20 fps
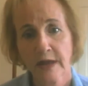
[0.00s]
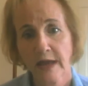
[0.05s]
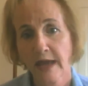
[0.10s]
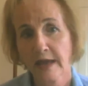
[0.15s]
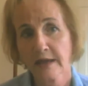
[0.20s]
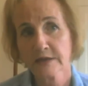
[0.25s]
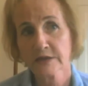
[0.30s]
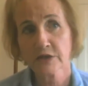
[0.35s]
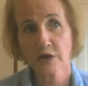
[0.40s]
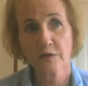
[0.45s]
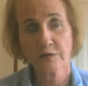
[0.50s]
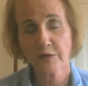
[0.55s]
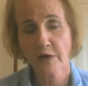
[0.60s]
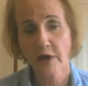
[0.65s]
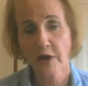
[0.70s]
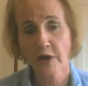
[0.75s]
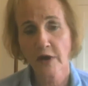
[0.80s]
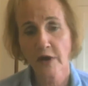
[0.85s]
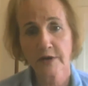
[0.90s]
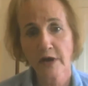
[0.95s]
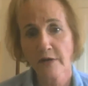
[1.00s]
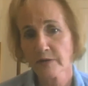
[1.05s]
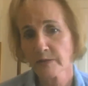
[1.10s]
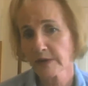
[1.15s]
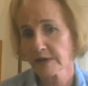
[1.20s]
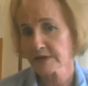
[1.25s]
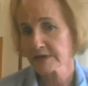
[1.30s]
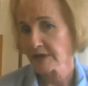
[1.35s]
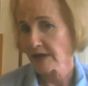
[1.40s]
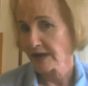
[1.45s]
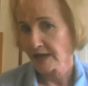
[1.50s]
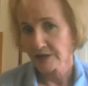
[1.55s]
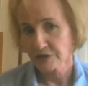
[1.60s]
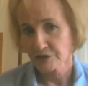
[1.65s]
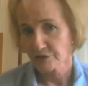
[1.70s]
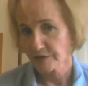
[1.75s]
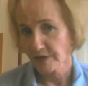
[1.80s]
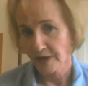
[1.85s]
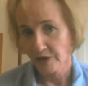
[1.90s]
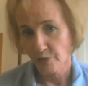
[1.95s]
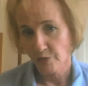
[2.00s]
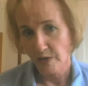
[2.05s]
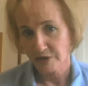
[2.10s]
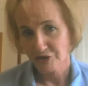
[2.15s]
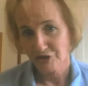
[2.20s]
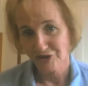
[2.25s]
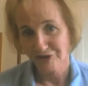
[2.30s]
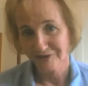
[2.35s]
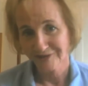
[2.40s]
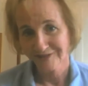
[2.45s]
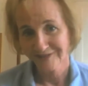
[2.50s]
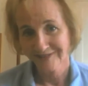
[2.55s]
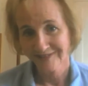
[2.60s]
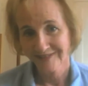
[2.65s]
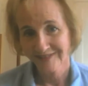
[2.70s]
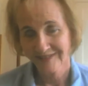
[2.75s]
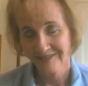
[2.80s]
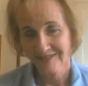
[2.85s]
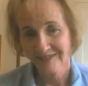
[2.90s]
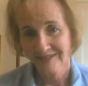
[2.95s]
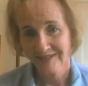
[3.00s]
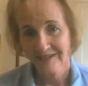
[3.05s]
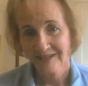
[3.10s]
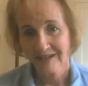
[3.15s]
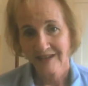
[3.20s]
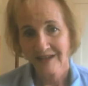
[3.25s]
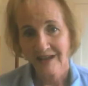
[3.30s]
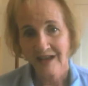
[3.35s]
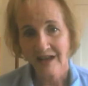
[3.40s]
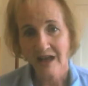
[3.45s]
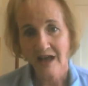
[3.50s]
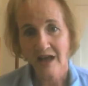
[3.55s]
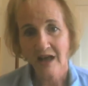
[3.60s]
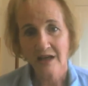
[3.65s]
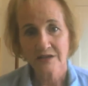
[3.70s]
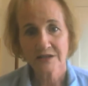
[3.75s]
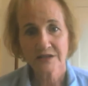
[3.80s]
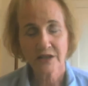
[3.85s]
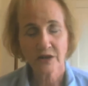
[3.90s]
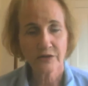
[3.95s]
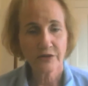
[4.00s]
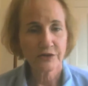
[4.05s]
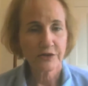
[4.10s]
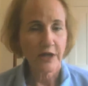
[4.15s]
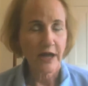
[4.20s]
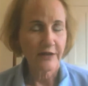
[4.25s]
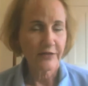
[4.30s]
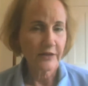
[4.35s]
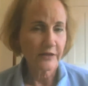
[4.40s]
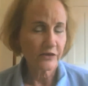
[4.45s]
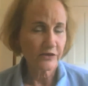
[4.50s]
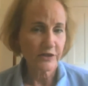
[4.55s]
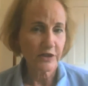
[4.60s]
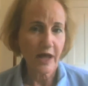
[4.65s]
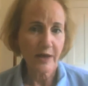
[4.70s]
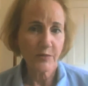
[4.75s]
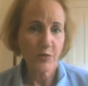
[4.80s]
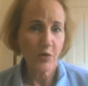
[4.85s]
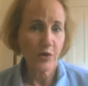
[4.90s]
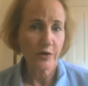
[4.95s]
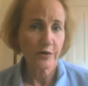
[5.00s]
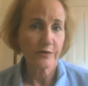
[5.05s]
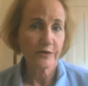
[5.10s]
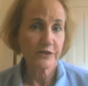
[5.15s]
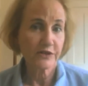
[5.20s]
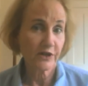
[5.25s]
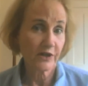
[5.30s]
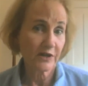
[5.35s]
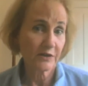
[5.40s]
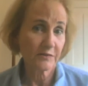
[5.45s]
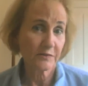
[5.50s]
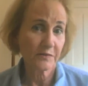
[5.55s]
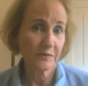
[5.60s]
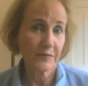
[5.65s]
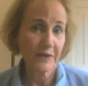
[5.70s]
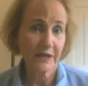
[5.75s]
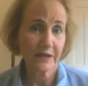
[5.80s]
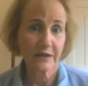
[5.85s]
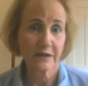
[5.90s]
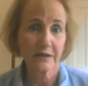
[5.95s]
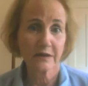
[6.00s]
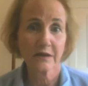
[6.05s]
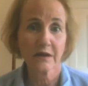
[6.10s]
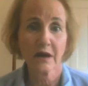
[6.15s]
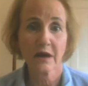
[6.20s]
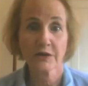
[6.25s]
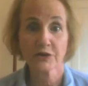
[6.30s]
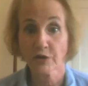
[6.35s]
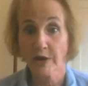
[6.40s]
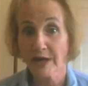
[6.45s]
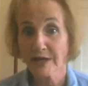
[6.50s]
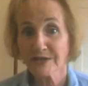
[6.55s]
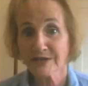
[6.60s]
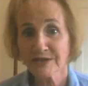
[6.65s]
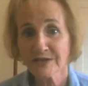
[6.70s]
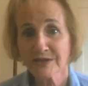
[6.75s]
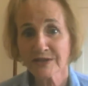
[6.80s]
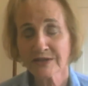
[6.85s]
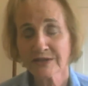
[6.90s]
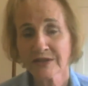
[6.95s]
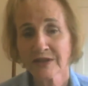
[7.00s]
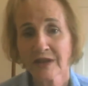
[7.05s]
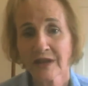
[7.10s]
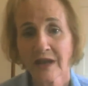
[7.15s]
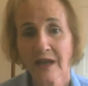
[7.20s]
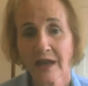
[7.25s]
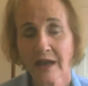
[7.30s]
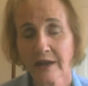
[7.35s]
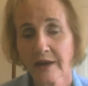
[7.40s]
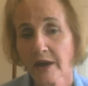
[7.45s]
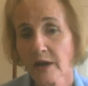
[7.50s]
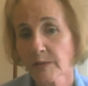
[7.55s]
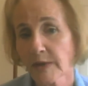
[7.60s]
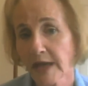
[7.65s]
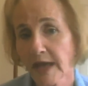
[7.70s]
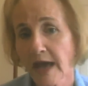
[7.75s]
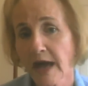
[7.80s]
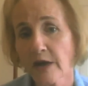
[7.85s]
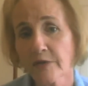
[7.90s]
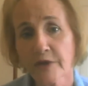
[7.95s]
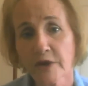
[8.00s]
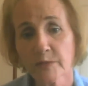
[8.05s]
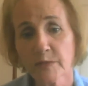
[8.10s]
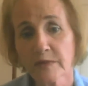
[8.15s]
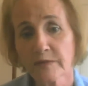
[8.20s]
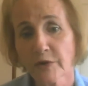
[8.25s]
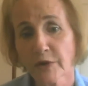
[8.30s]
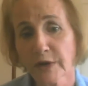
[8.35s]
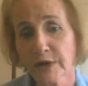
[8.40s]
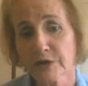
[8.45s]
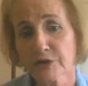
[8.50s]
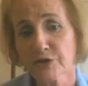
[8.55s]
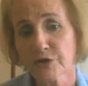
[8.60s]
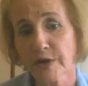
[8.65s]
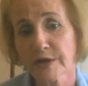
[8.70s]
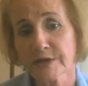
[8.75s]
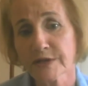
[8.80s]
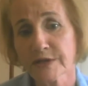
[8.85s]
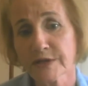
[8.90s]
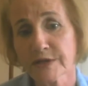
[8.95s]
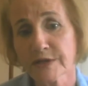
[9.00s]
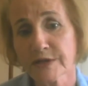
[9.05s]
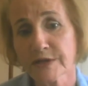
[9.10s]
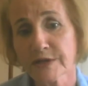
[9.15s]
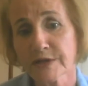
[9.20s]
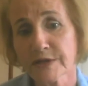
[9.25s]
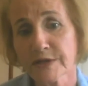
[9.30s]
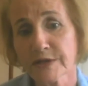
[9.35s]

And so far, the government has not answered that question. So I think there's a lot more that's going to be addressed and coming out that'll be very interesting.